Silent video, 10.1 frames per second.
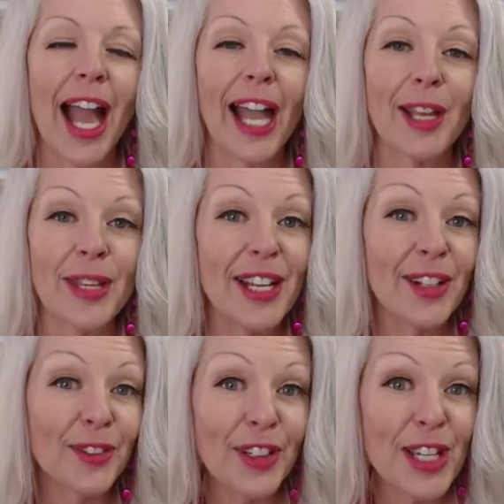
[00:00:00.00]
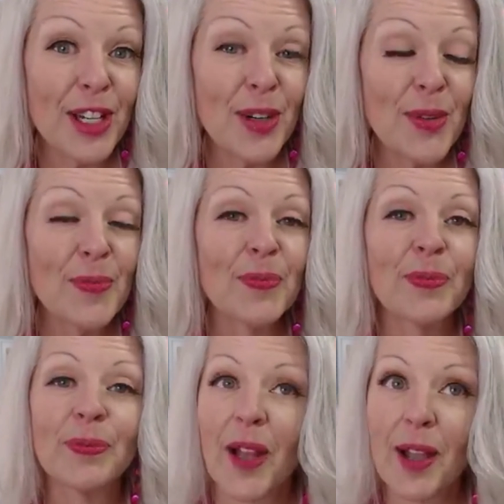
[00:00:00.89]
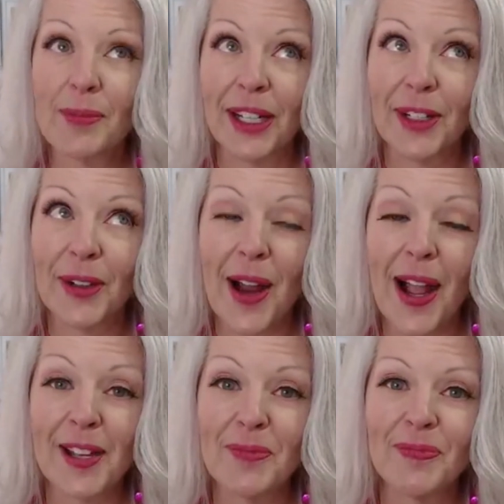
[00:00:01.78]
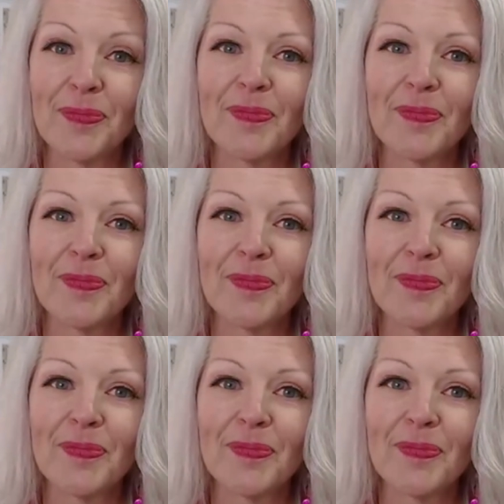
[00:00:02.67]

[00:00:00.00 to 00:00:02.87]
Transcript: I am here for you. I'm going to cry.